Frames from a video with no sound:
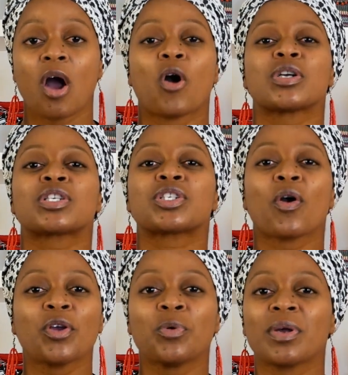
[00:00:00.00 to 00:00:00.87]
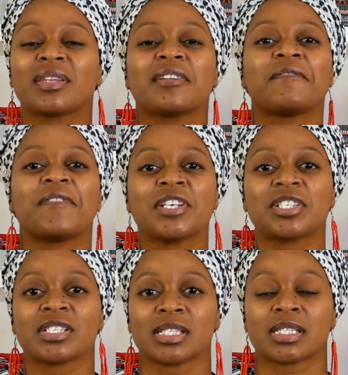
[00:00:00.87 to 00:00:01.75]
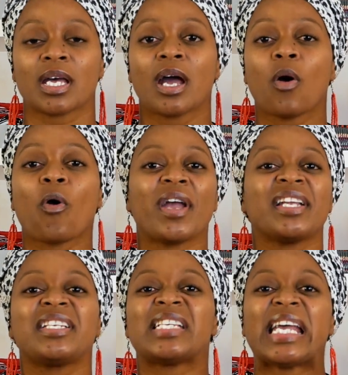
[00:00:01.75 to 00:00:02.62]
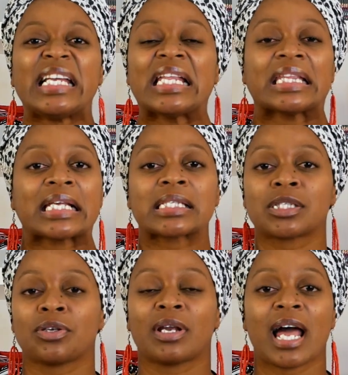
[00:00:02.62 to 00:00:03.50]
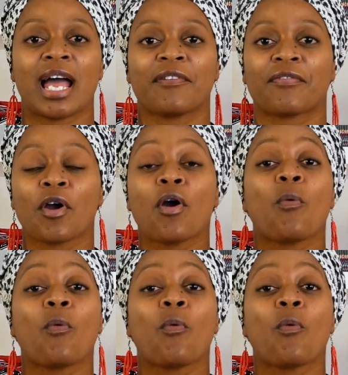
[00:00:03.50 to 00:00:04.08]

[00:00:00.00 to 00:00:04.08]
or show you within visions or in daily things in your life